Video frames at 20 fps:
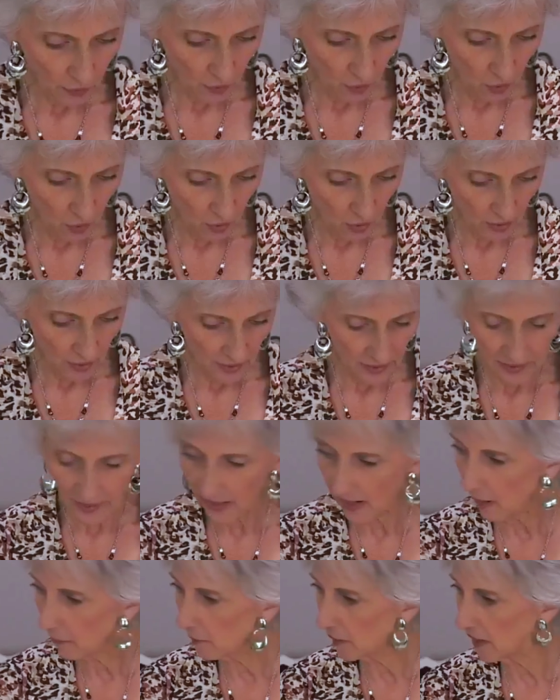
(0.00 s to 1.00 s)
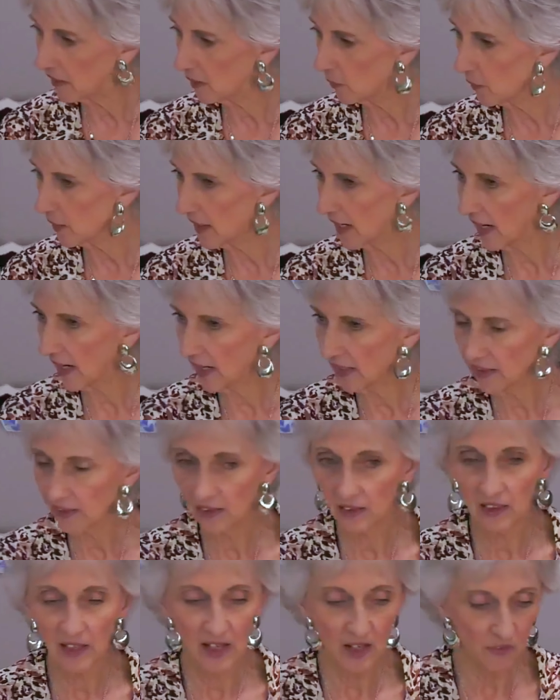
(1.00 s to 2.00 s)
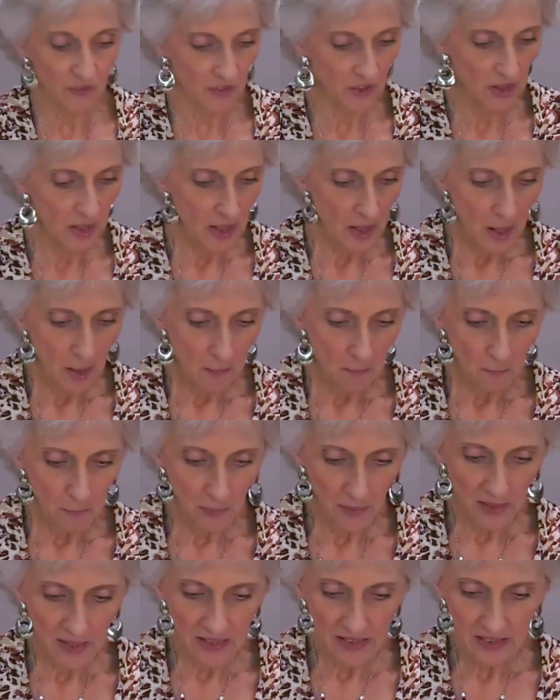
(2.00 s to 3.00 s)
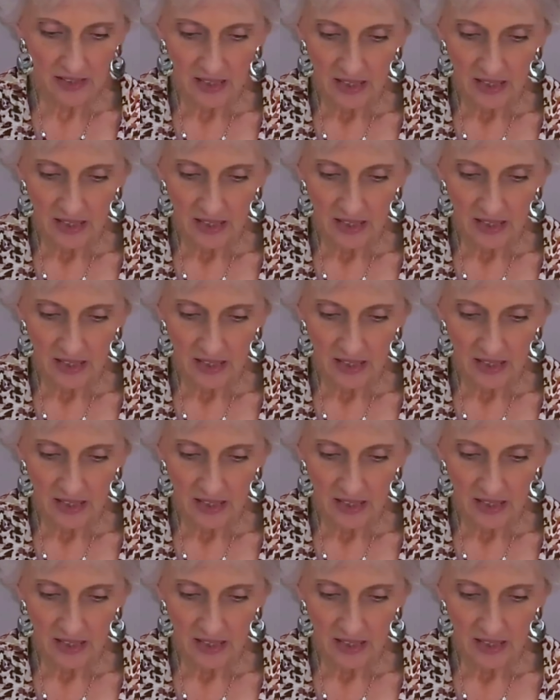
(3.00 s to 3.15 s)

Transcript: on how many that we had left. But